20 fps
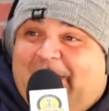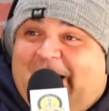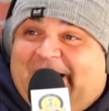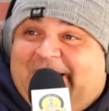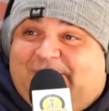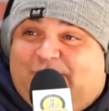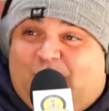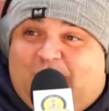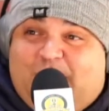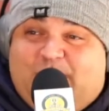he
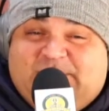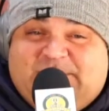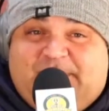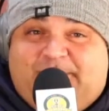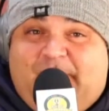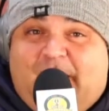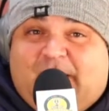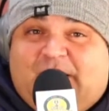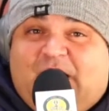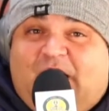thought it was
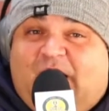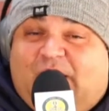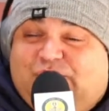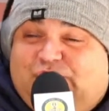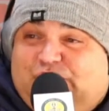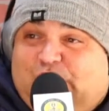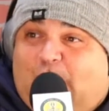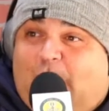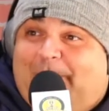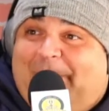a
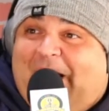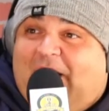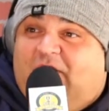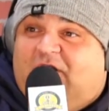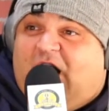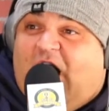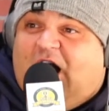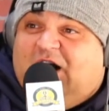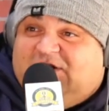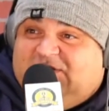show about
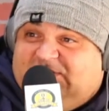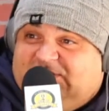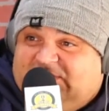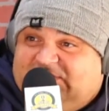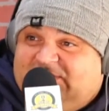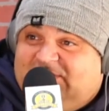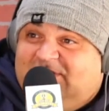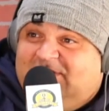guns.